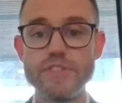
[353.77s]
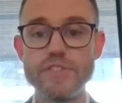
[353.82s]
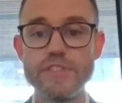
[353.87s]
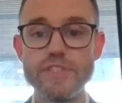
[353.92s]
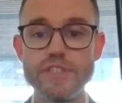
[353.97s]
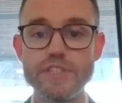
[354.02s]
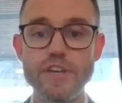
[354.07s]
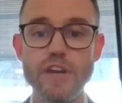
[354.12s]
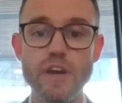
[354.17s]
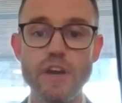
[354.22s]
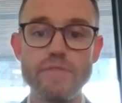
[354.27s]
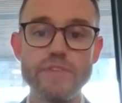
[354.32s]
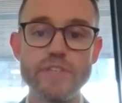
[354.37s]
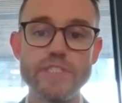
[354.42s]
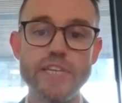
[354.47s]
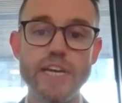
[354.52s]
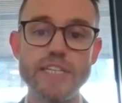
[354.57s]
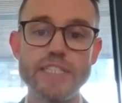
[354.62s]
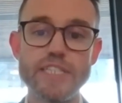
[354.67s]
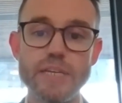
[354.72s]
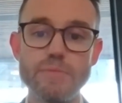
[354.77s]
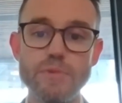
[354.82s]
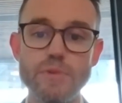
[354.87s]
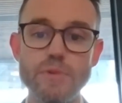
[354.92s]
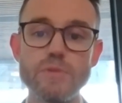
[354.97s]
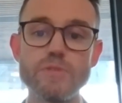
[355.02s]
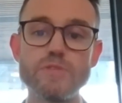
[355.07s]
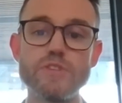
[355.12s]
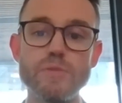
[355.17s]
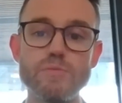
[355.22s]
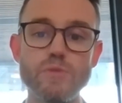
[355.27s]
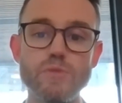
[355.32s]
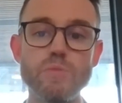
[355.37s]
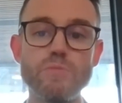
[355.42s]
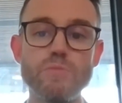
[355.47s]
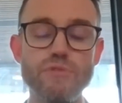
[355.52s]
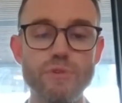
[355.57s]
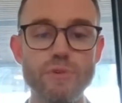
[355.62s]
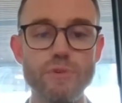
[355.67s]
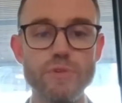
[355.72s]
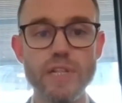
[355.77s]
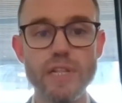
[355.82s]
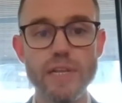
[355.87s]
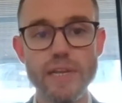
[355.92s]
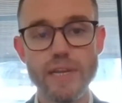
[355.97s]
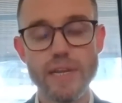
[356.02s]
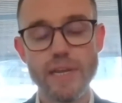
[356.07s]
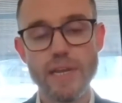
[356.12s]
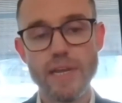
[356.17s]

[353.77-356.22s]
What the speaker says: in this COVID setting, but also more broadly